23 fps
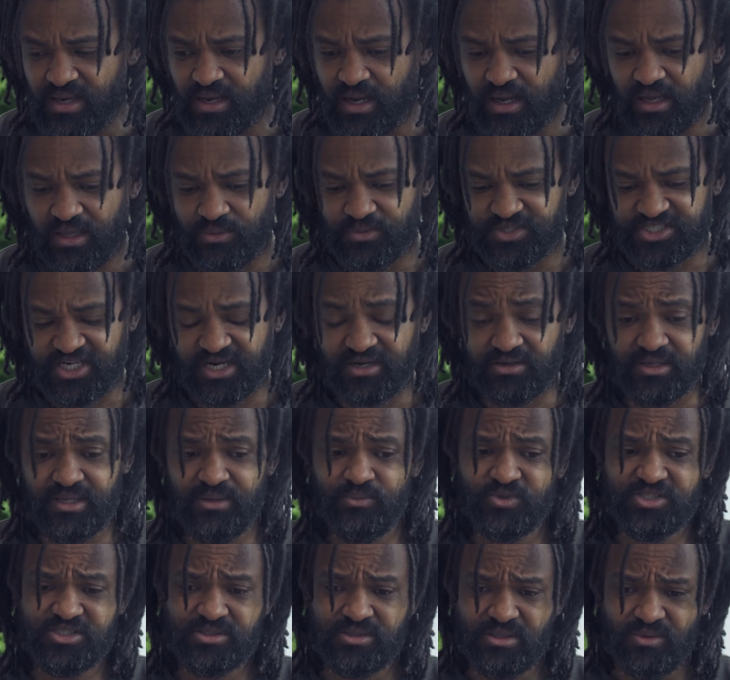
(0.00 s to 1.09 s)
on which I cook,
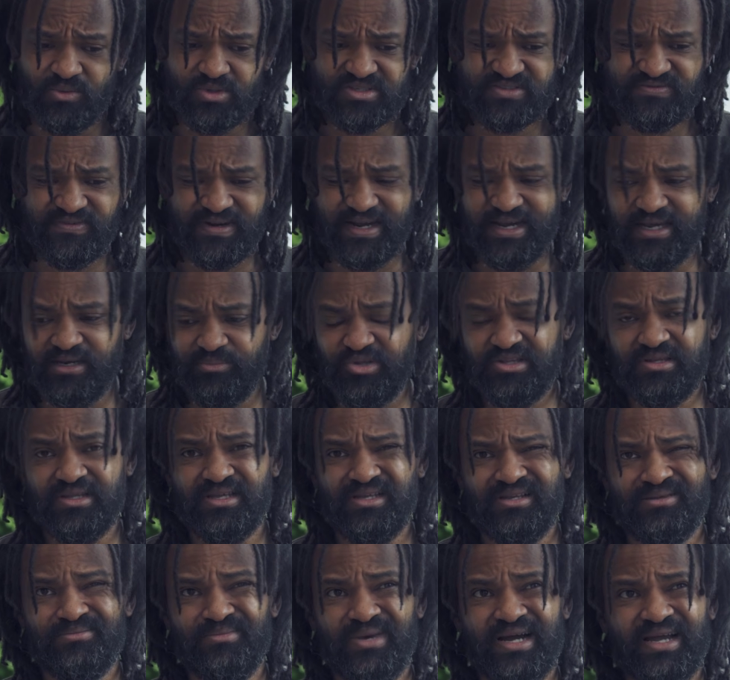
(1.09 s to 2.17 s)
which was fine, but
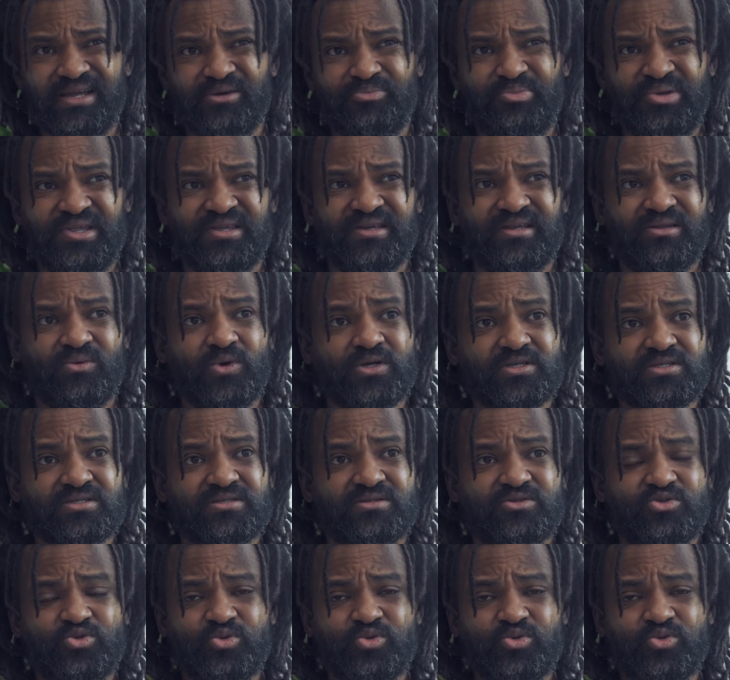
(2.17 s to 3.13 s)
in my opinion was